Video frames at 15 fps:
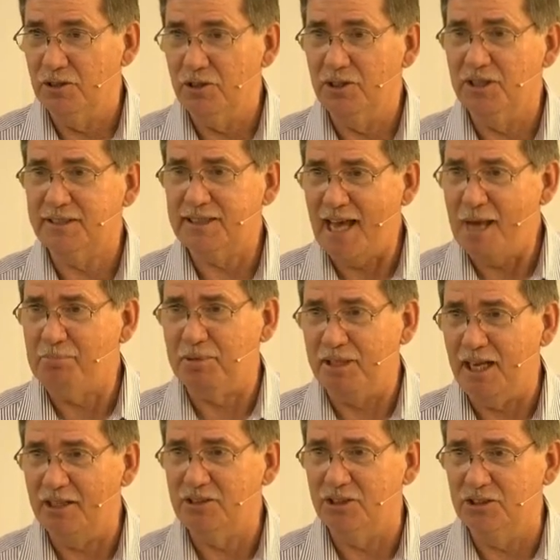They're discipling,
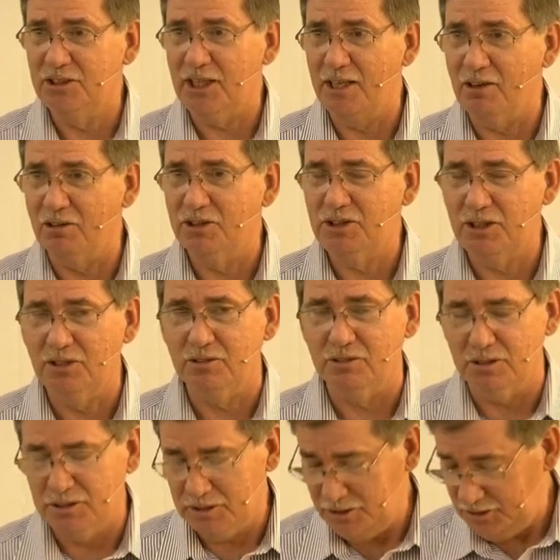I should say, our children.